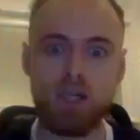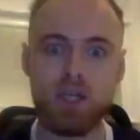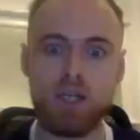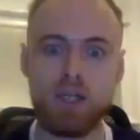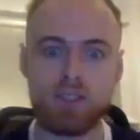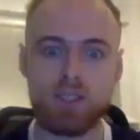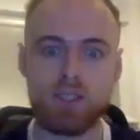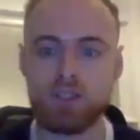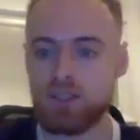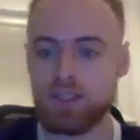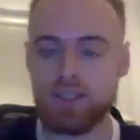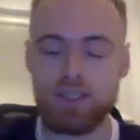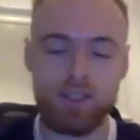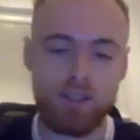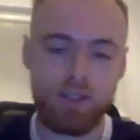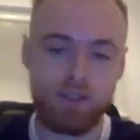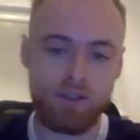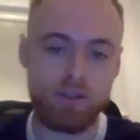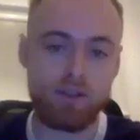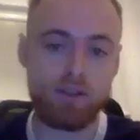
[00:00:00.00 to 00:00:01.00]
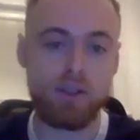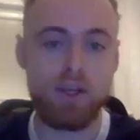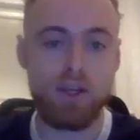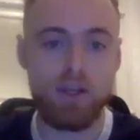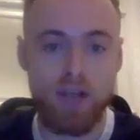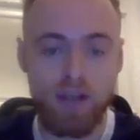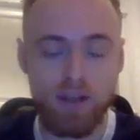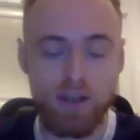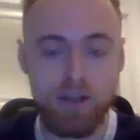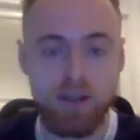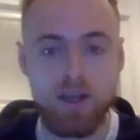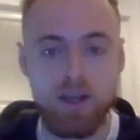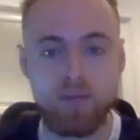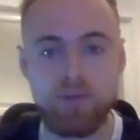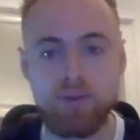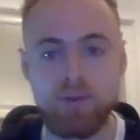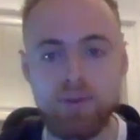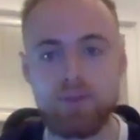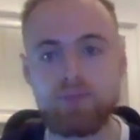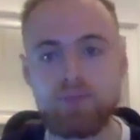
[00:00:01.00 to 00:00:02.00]
essentially learn
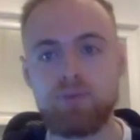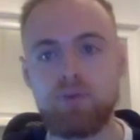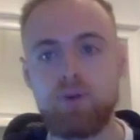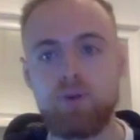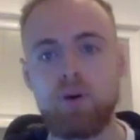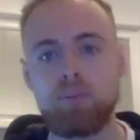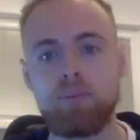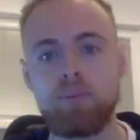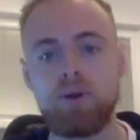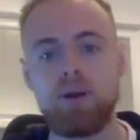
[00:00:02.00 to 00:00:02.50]
everything from.